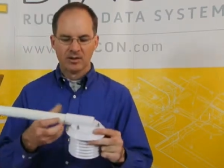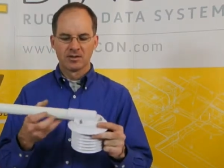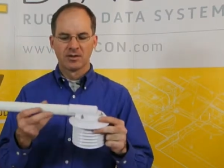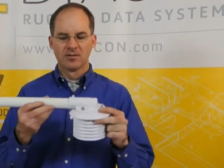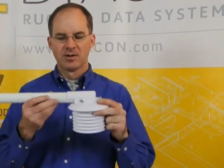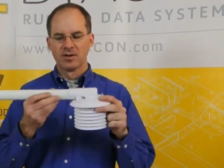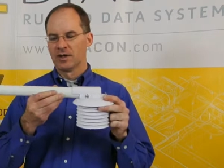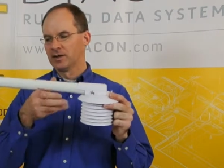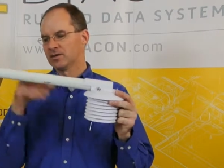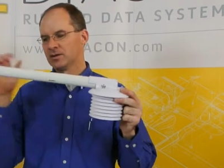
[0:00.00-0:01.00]
In this
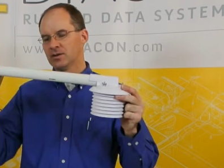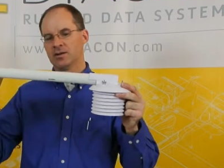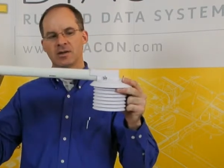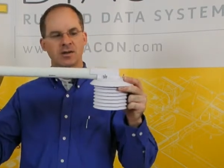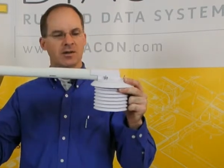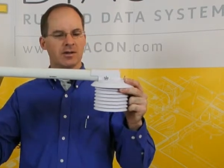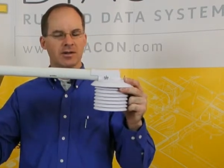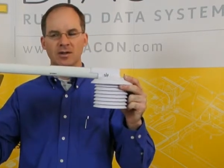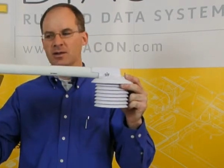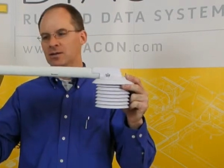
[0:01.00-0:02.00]
configuration,
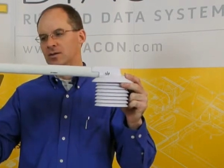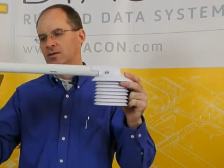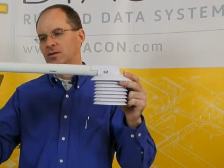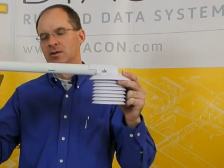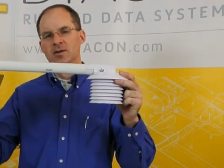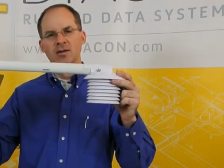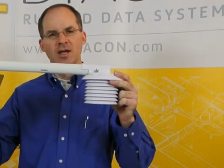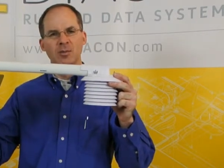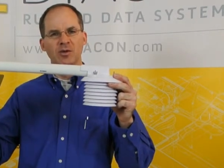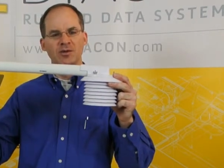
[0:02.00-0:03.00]
the
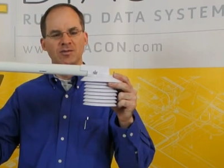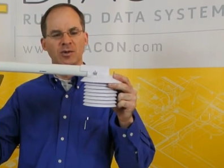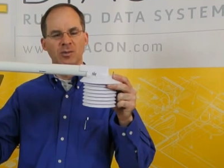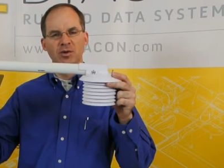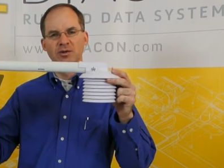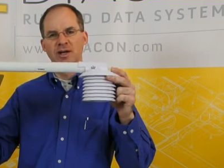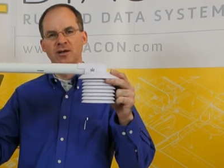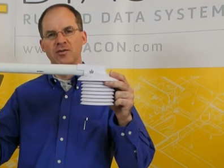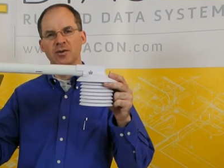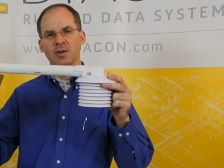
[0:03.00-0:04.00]
cable is fully
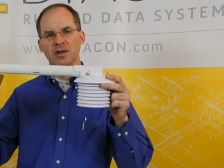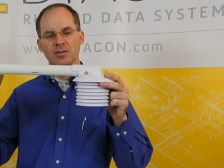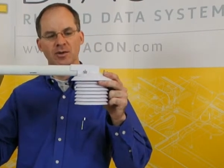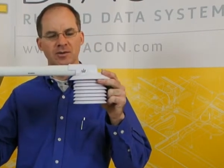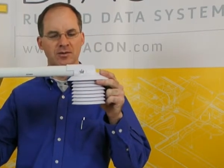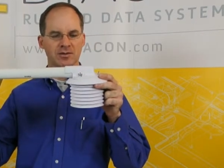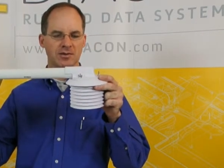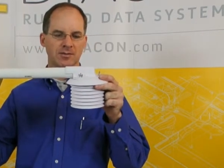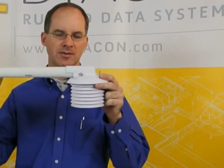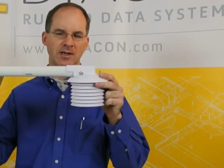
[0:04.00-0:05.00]
protected from any rodents
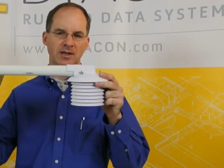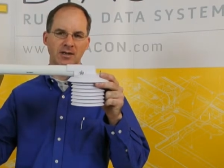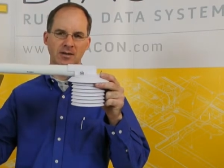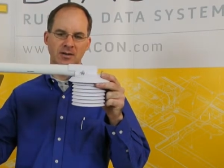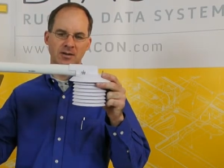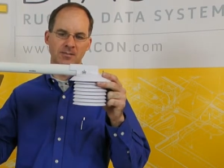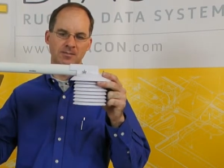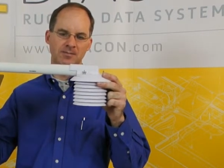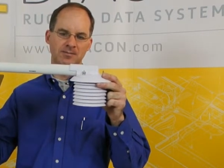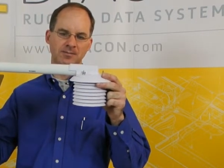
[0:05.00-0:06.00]
and um,
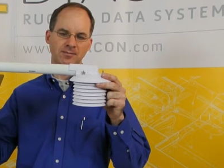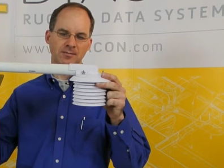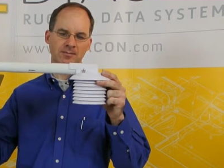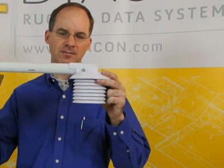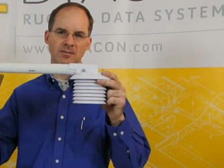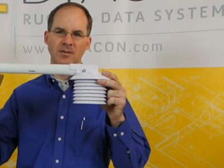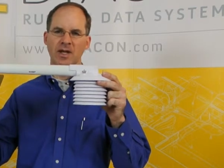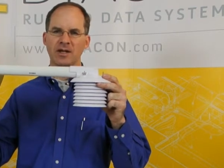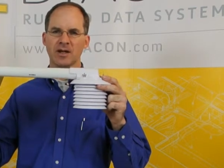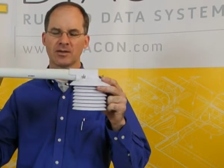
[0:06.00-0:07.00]

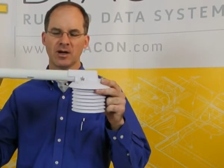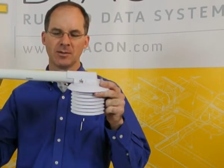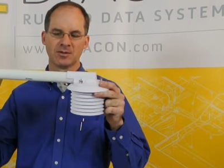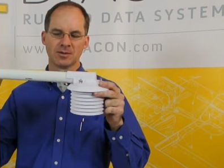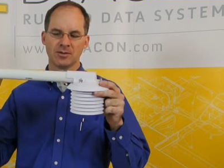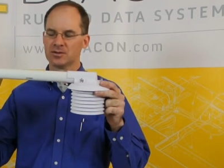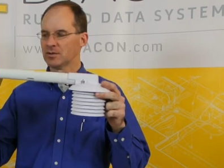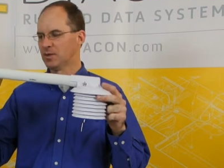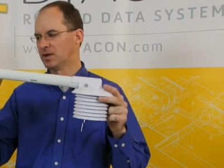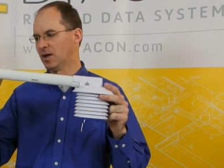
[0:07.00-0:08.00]
any other obstacles that
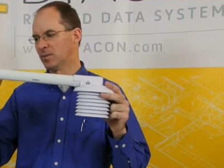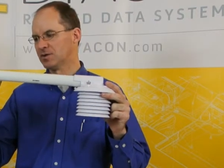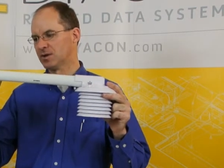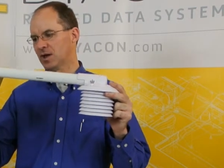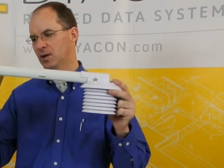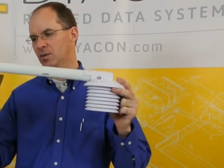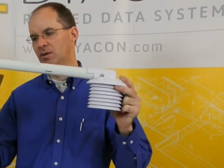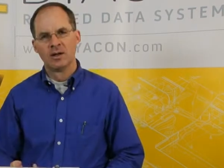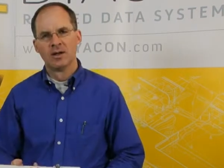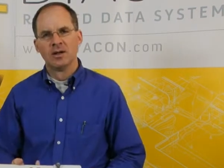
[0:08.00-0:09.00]
may damage the cable.